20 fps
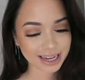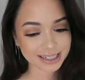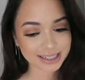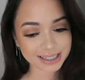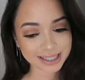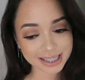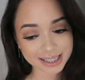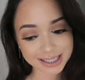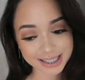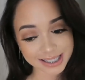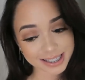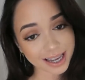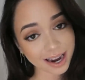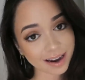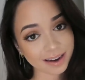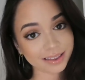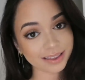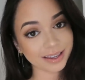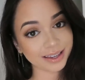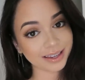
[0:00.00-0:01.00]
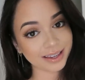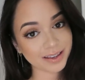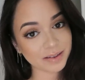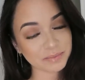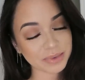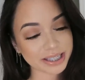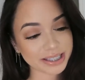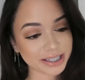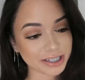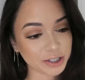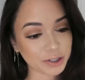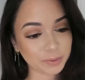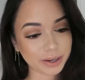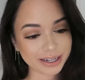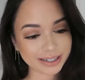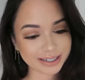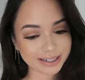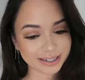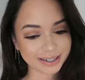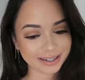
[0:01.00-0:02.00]
And this is currently my
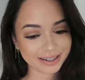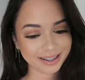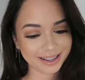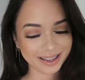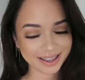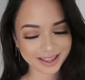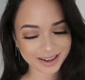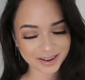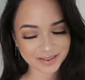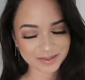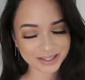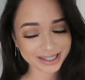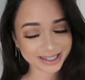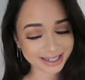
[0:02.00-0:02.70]
situation that I'm